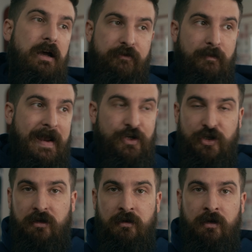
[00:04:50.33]
for
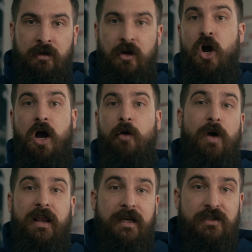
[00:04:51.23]
matching
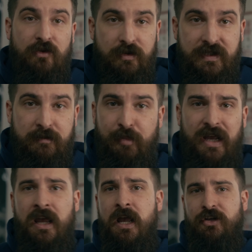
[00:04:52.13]
non-white light sources,
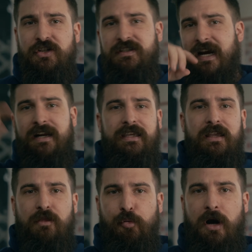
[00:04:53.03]
but just dialing
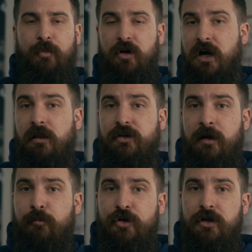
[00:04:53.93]
in the proper color
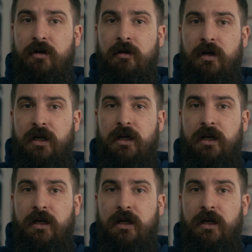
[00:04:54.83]
temperature